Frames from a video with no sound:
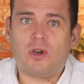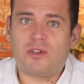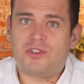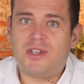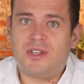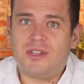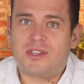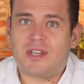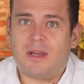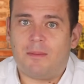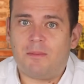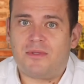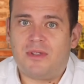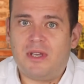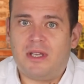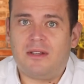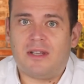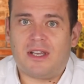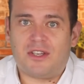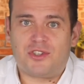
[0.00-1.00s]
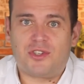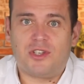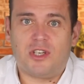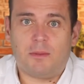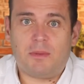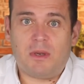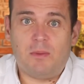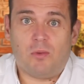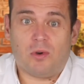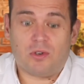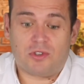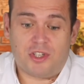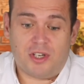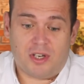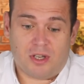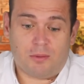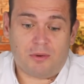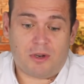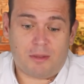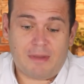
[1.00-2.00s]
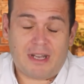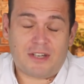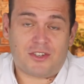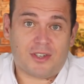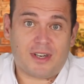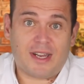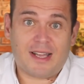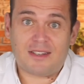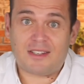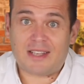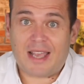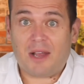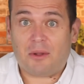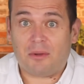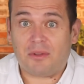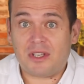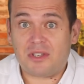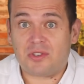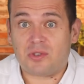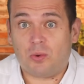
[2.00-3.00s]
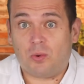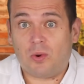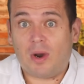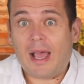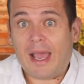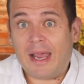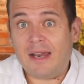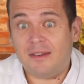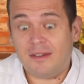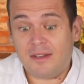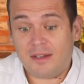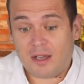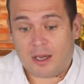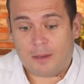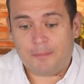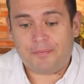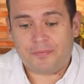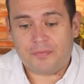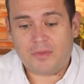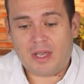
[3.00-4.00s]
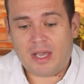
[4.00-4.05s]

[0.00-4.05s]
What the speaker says: watching something they shouldn't have been watching. I would imagine that's how this all ended up.